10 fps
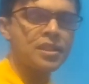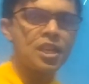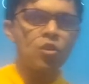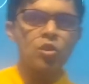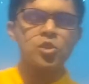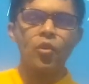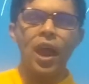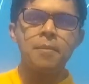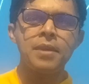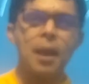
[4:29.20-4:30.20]
method also
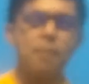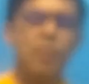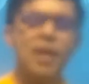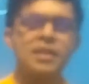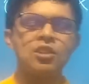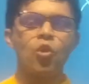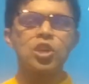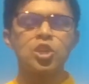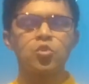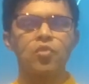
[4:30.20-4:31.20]
can be applied in
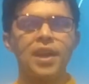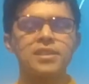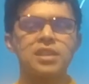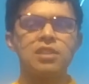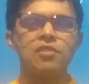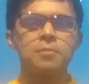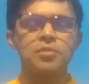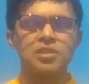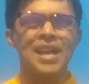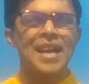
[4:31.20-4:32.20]
order to write a
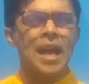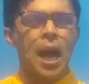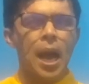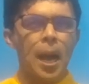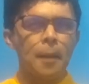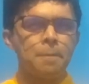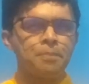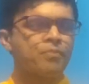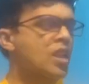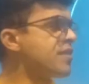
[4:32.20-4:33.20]
given
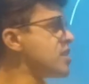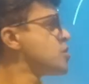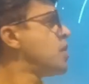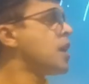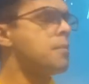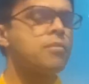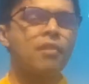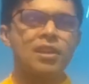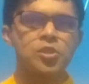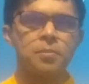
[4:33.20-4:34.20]
decimal
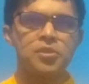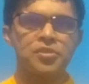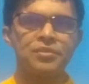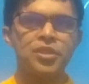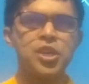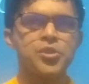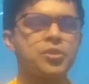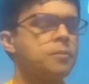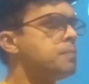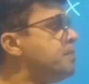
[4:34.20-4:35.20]
number as a
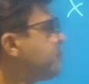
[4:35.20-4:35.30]
percentage.